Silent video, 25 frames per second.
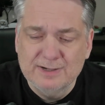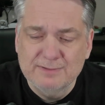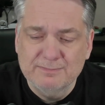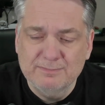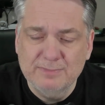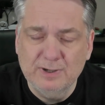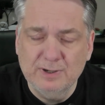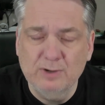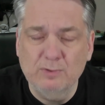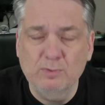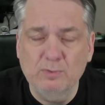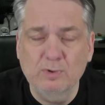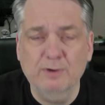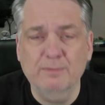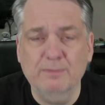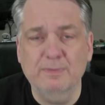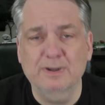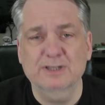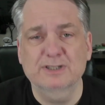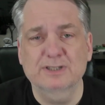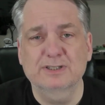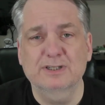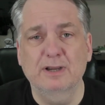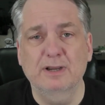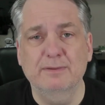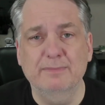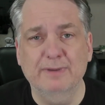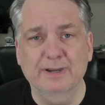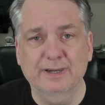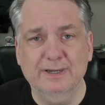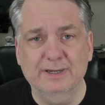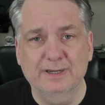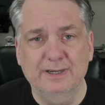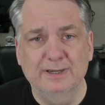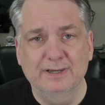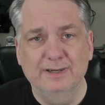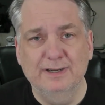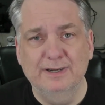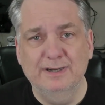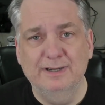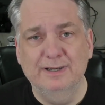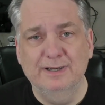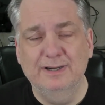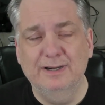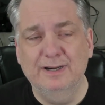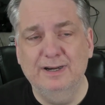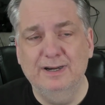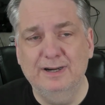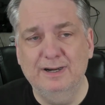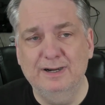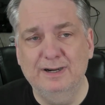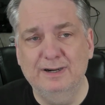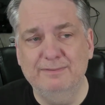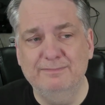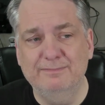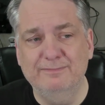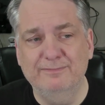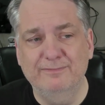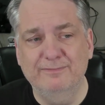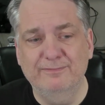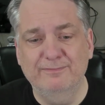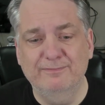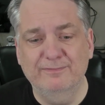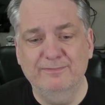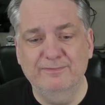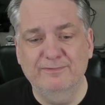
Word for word: But where my stomach um,